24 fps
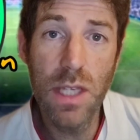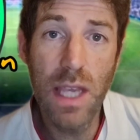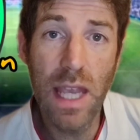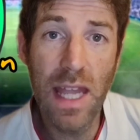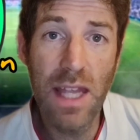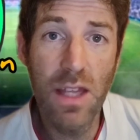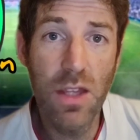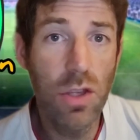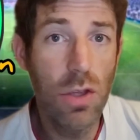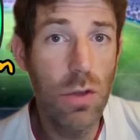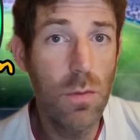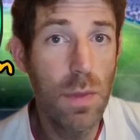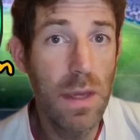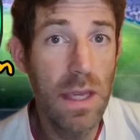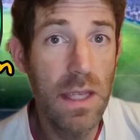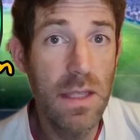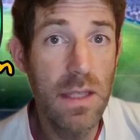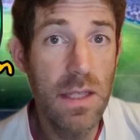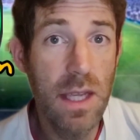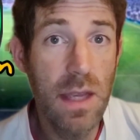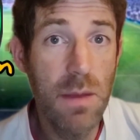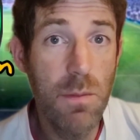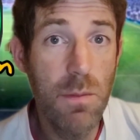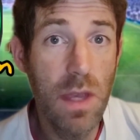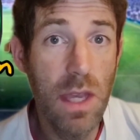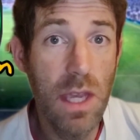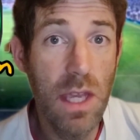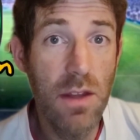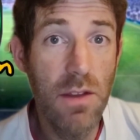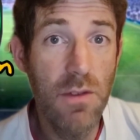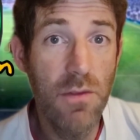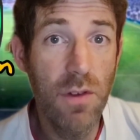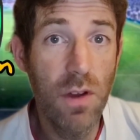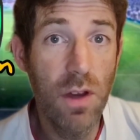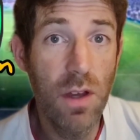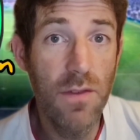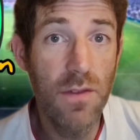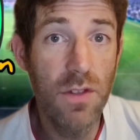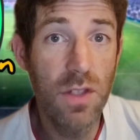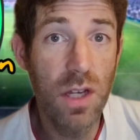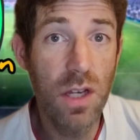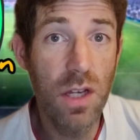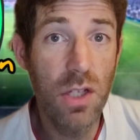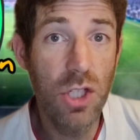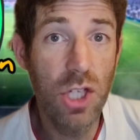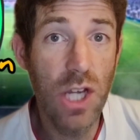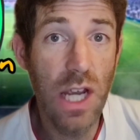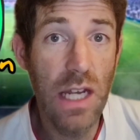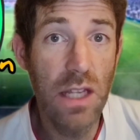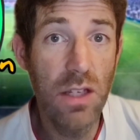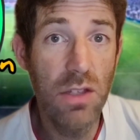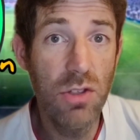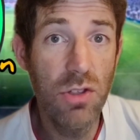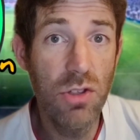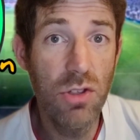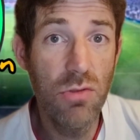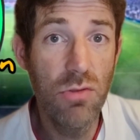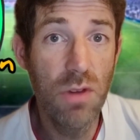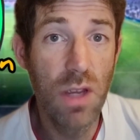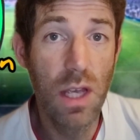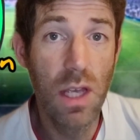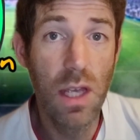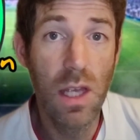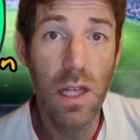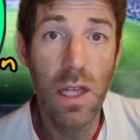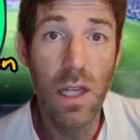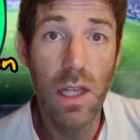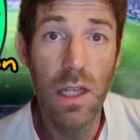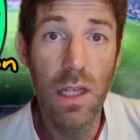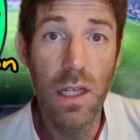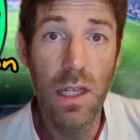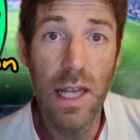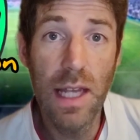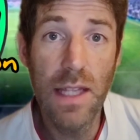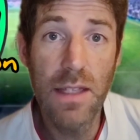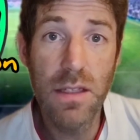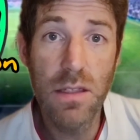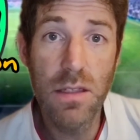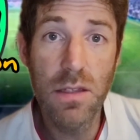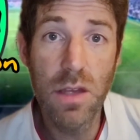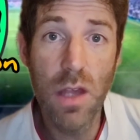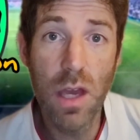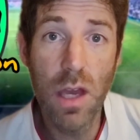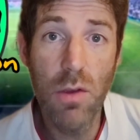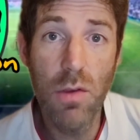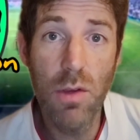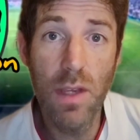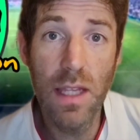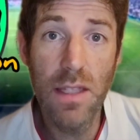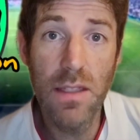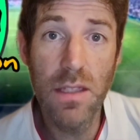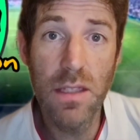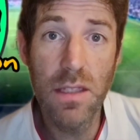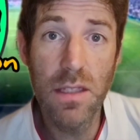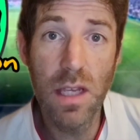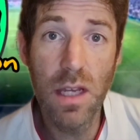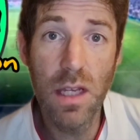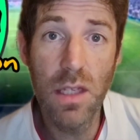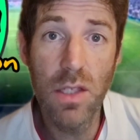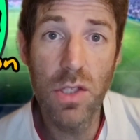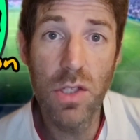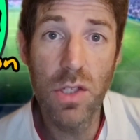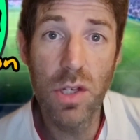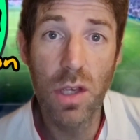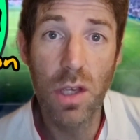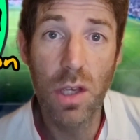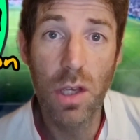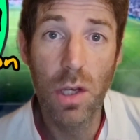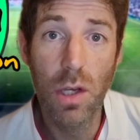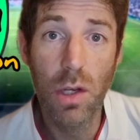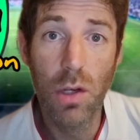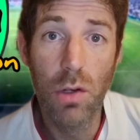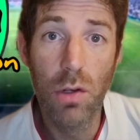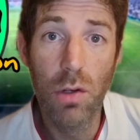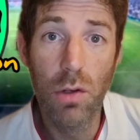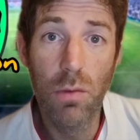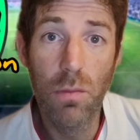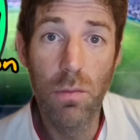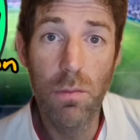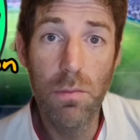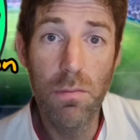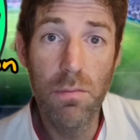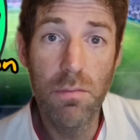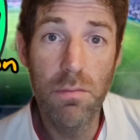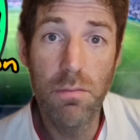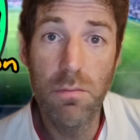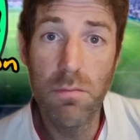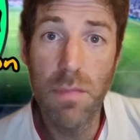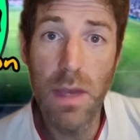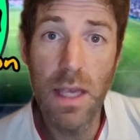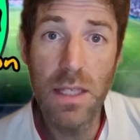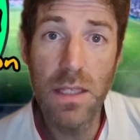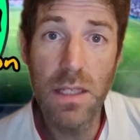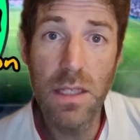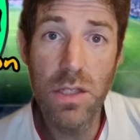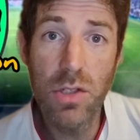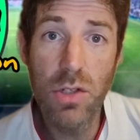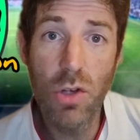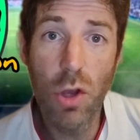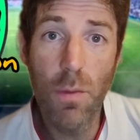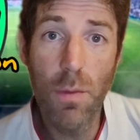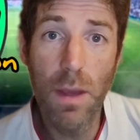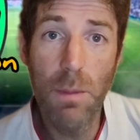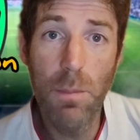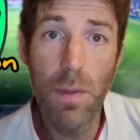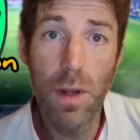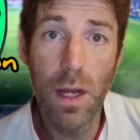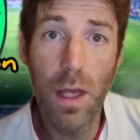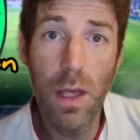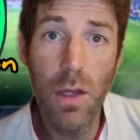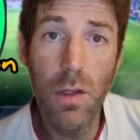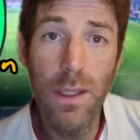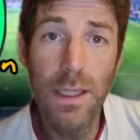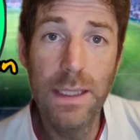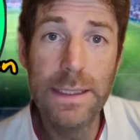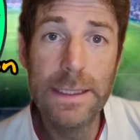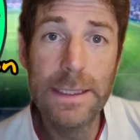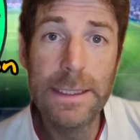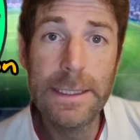Can you beat him in the 5-star challenge? Let us know, get in touch, or message, comment below.